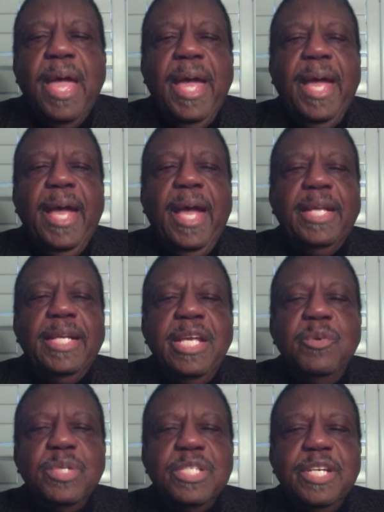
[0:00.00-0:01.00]
And
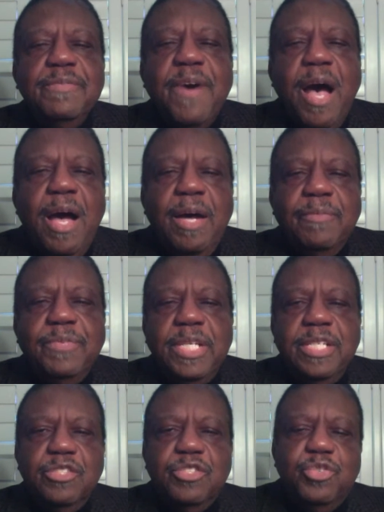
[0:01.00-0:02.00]
he was involved
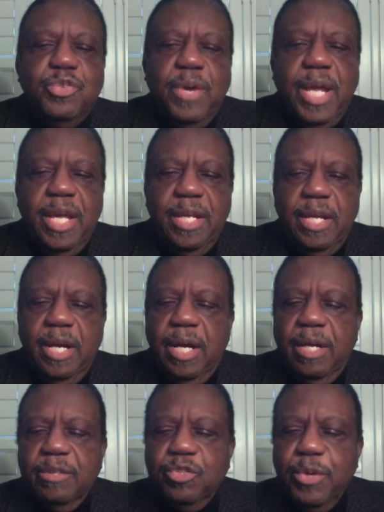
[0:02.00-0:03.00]
in this Dred,
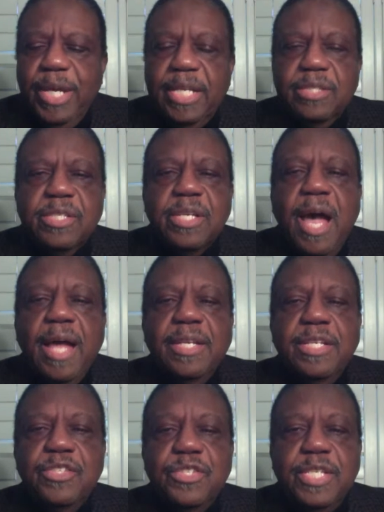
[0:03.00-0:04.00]
uh, Dred
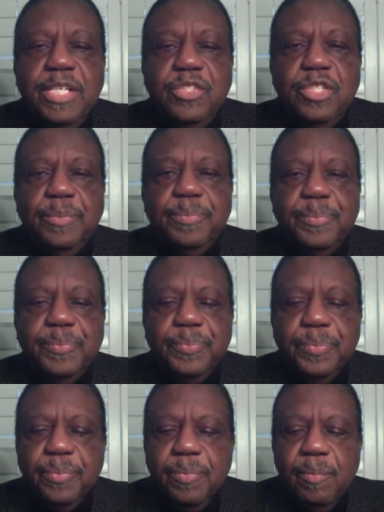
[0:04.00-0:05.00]
Scott decision.
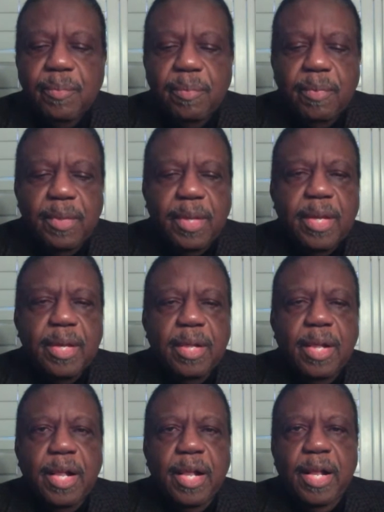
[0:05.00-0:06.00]

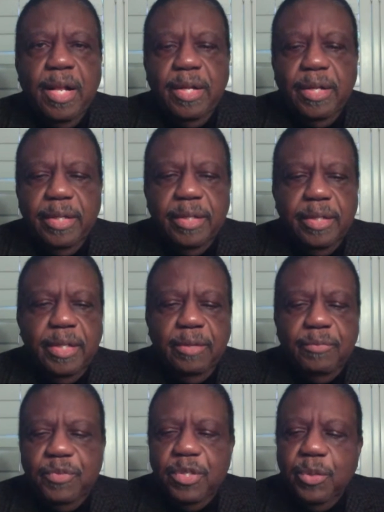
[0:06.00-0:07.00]
Uh,
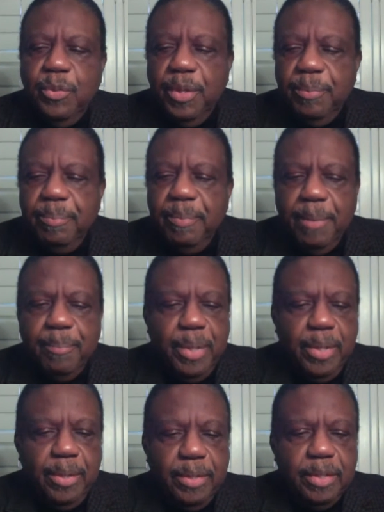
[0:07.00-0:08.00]
if you
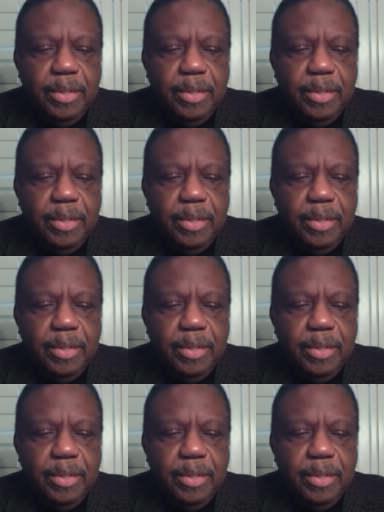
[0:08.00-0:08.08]
remember